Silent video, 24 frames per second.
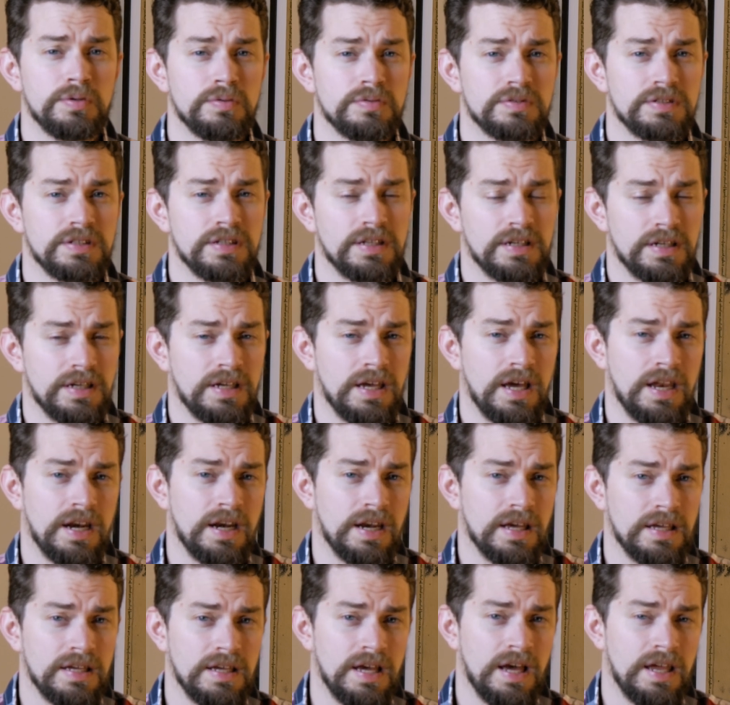using it again
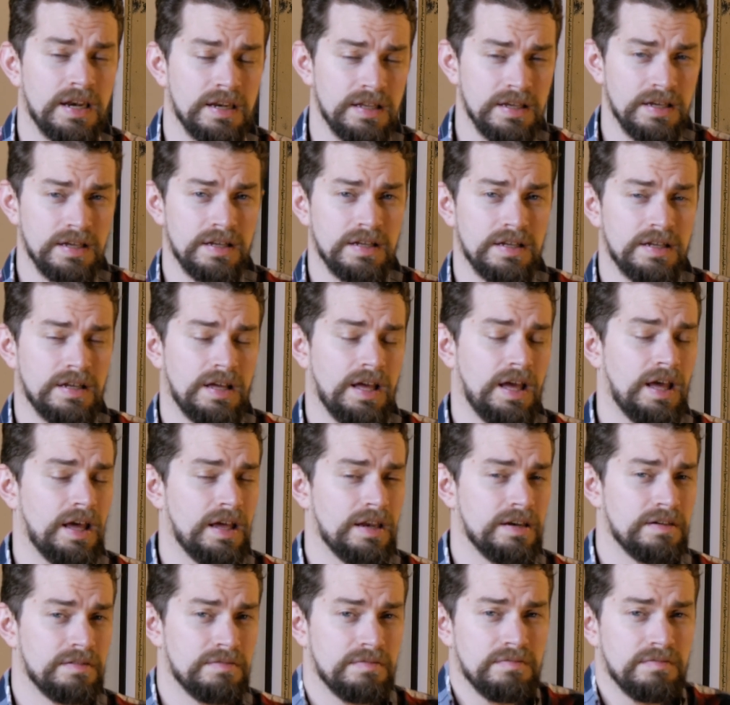and again, and